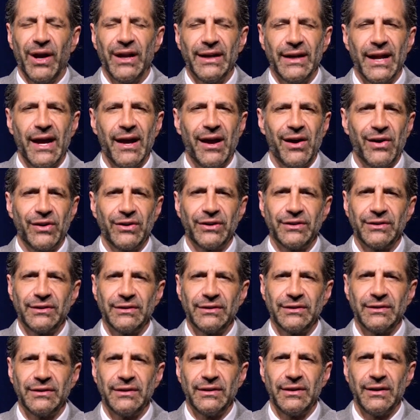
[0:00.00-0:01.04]
right now.
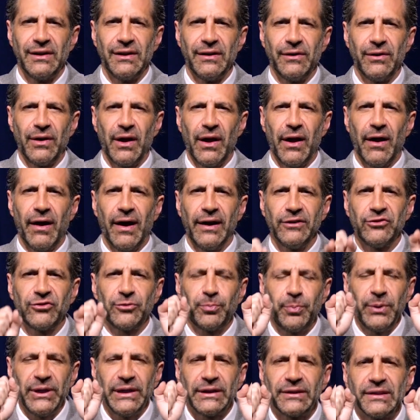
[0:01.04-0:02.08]
I
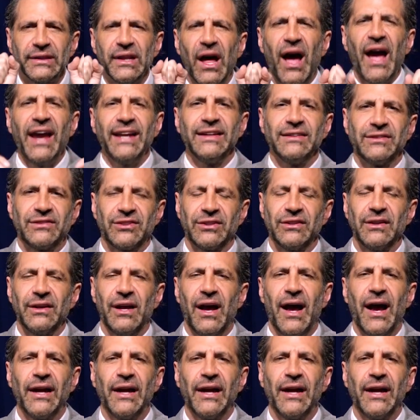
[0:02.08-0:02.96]
speak light.